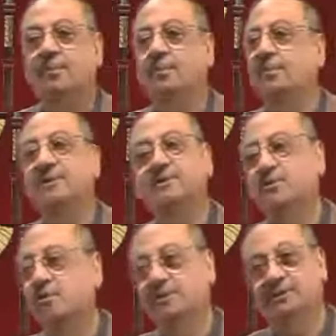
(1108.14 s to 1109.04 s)
please
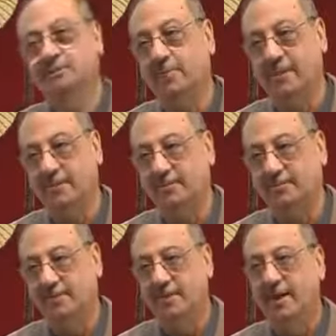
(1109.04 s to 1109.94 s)
don't despair.
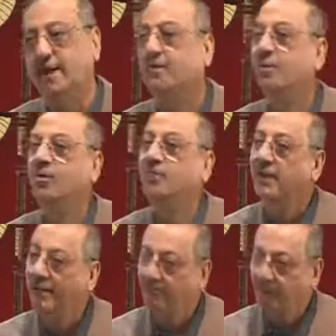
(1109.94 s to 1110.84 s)
And don't
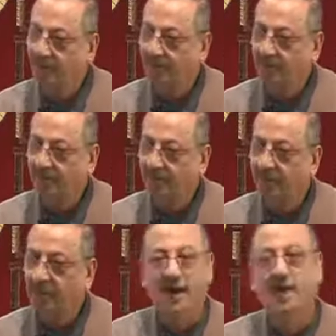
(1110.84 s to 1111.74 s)
blame yourself.
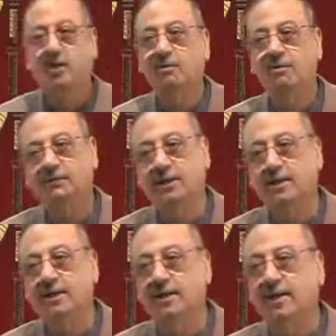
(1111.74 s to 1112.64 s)
I always
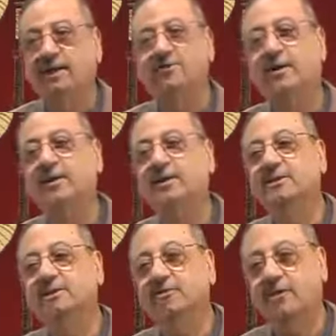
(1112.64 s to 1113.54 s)
say, it's very
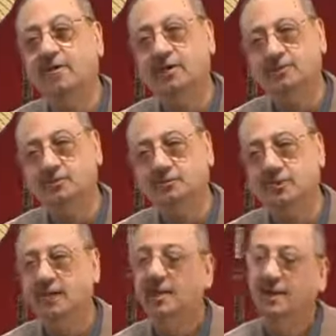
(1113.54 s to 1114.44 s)
easy for us to
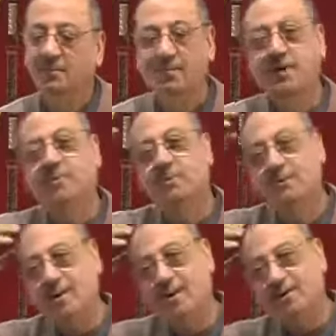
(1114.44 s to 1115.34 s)
say, main
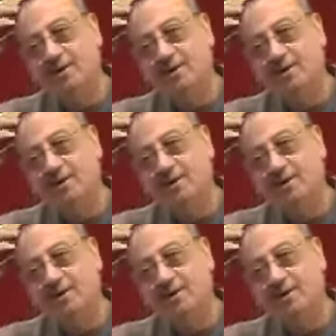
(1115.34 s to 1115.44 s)
buddha ho